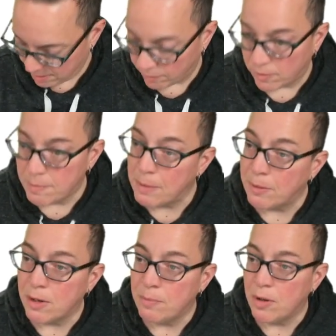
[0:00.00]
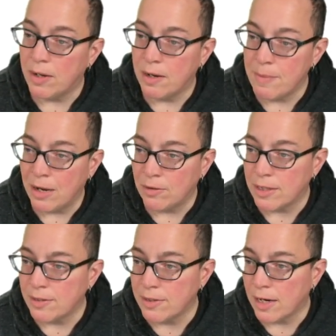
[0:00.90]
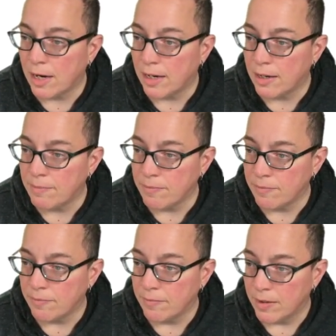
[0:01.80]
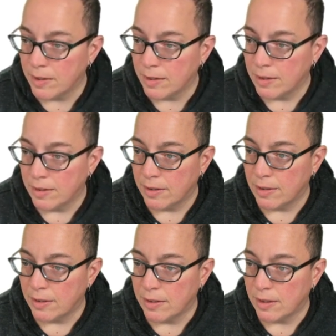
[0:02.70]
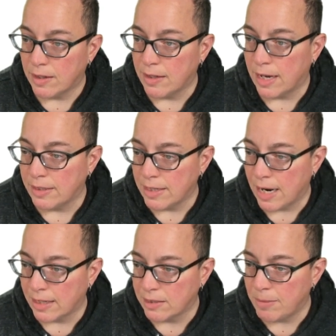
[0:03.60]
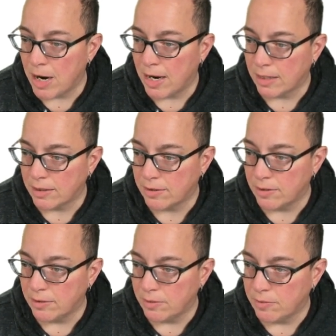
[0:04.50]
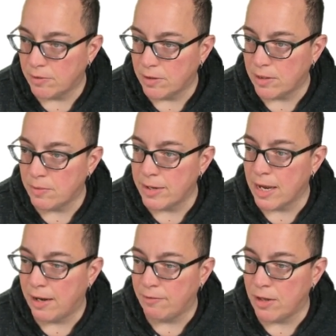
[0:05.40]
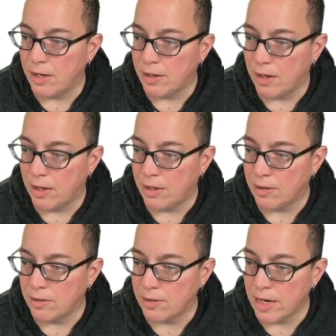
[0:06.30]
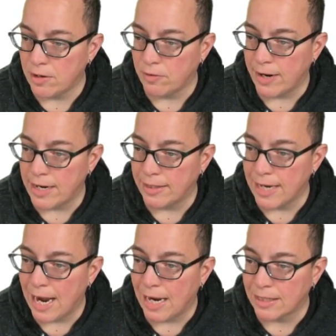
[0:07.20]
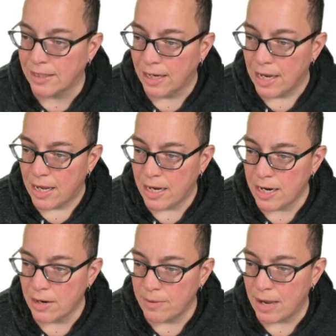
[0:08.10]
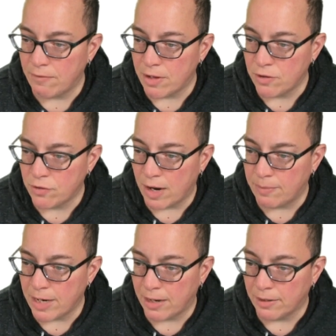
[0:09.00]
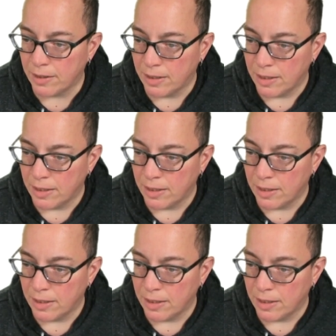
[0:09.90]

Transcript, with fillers: Remember to put an amount this time. Uh, click on that tax box. See, we have the uh, standard rate of tax. And here we have this drop down.